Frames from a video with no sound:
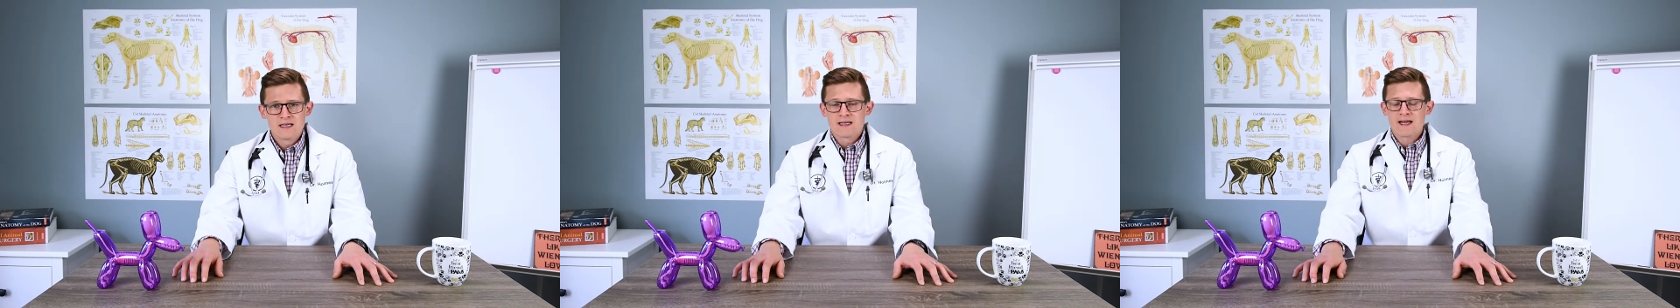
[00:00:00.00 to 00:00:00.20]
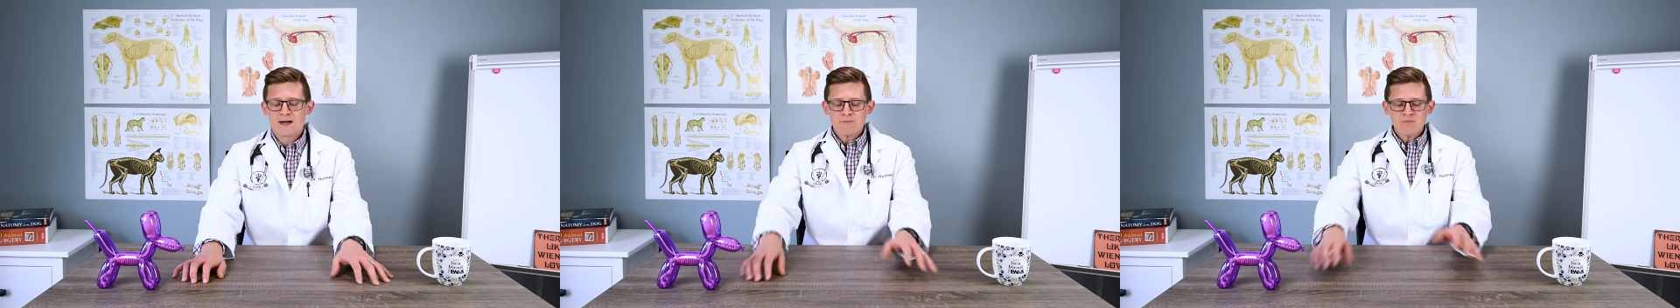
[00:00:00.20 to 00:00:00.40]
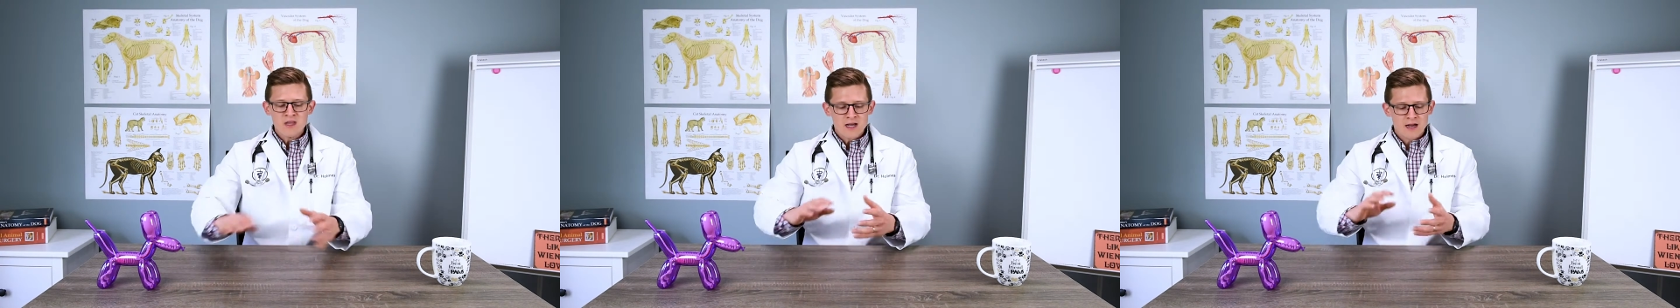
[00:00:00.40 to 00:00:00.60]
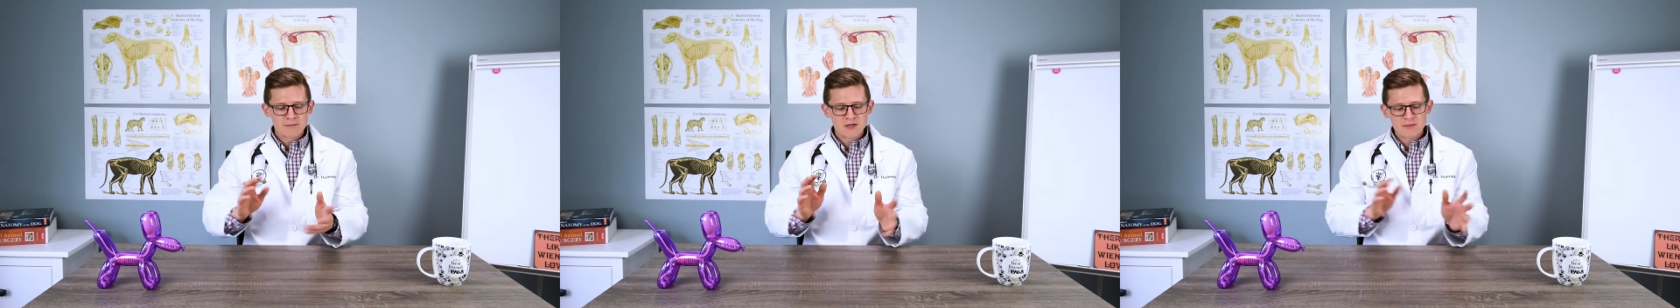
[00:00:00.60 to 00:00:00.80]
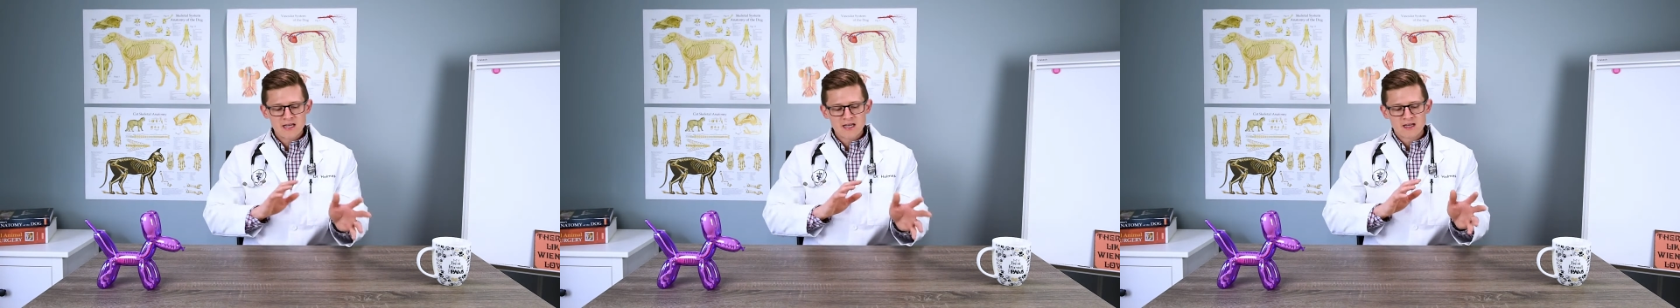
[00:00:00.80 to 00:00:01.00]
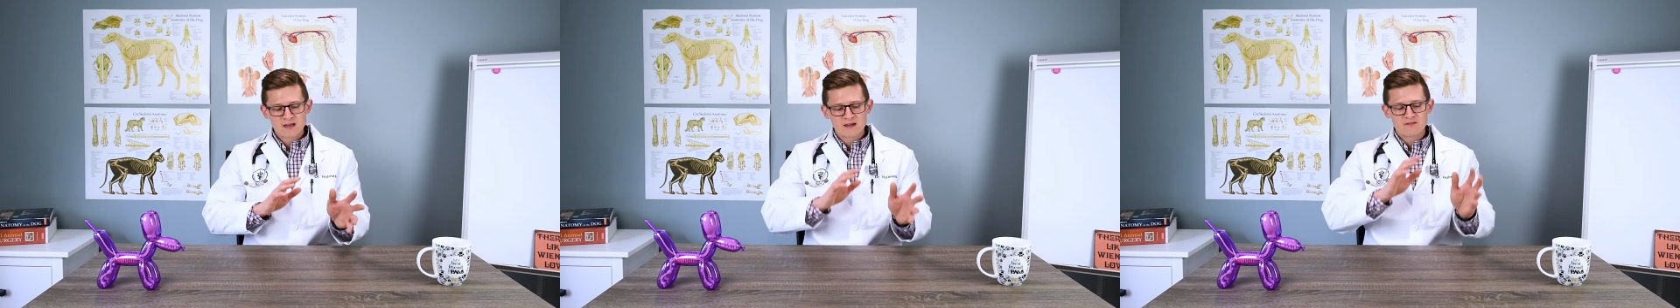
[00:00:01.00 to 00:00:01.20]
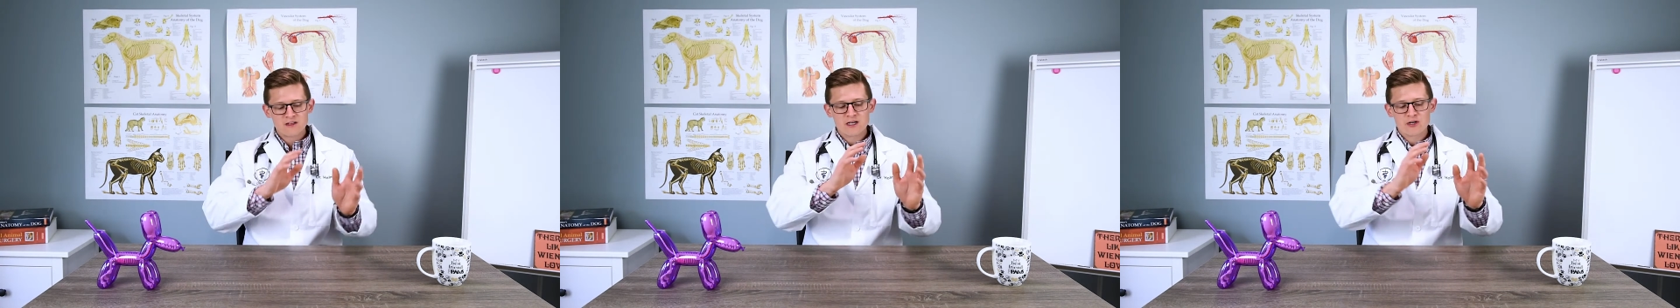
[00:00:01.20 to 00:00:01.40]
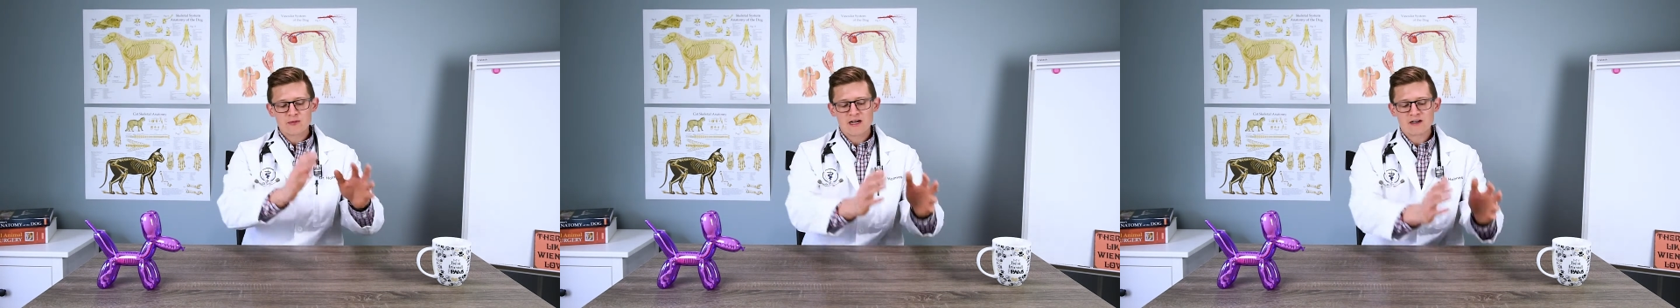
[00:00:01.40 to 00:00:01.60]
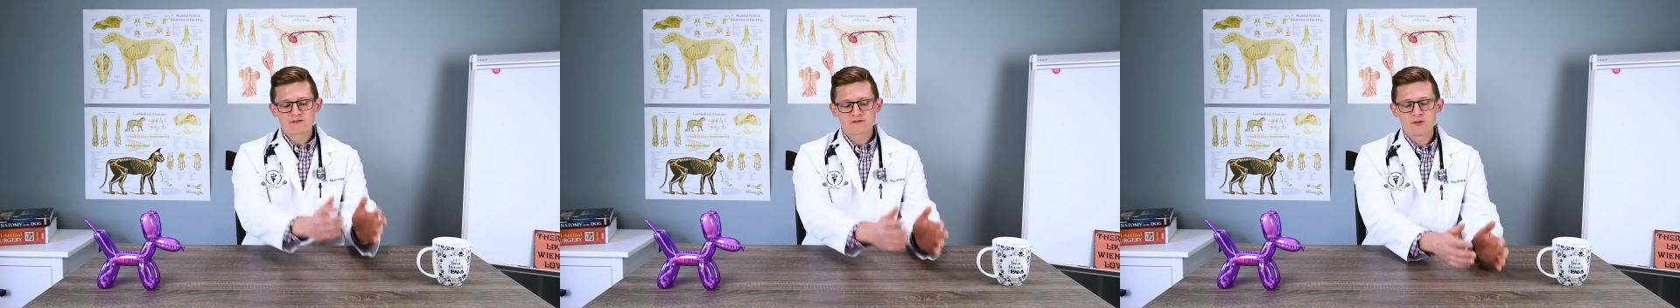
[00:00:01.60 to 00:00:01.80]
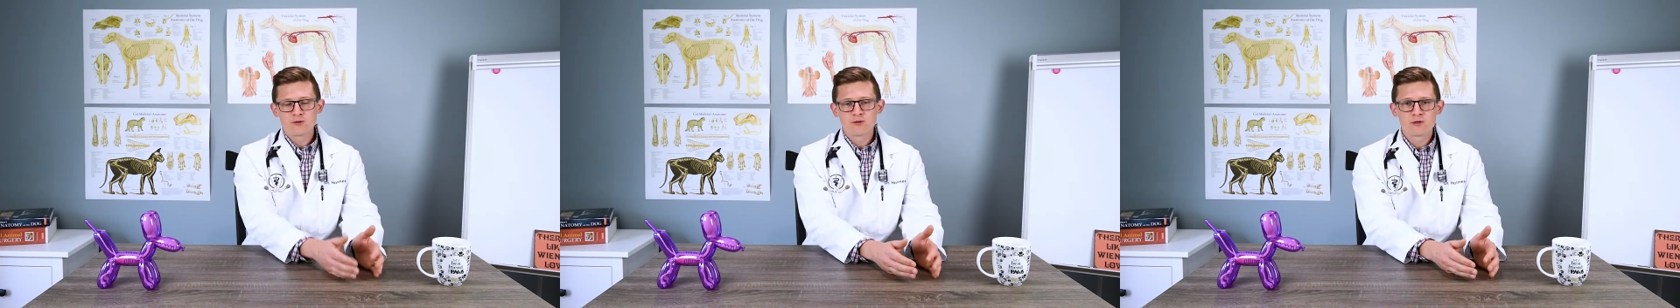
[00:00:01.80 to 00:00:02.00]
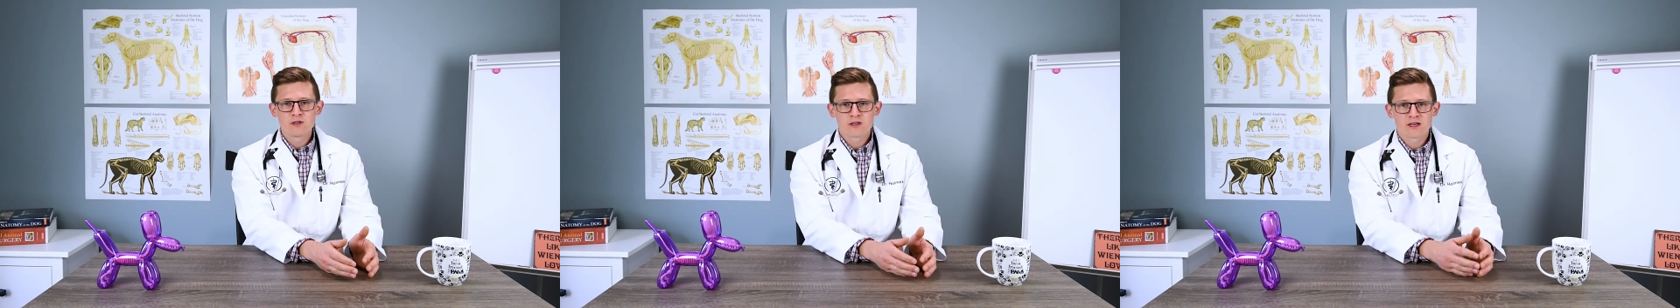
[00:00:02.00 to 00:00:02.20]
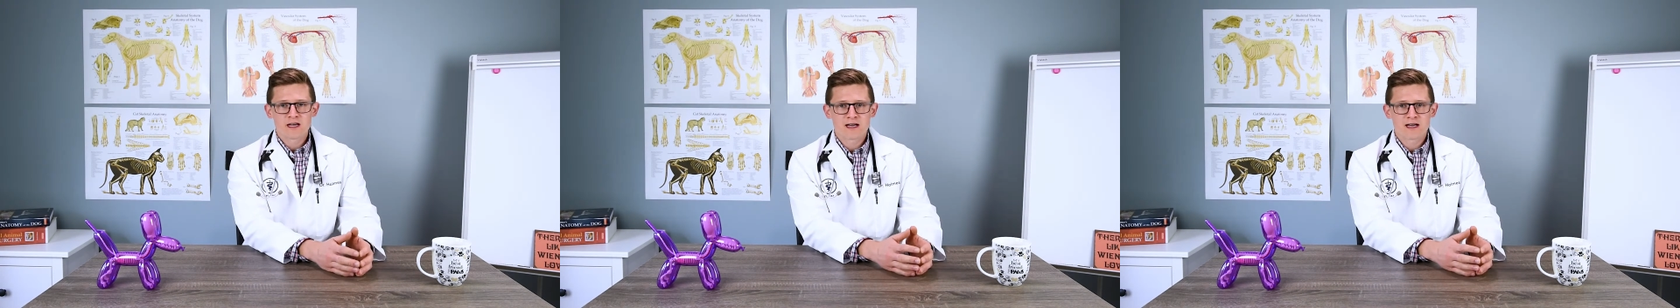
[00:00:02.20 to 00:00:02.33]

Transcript: Now, I'm going to make a video about food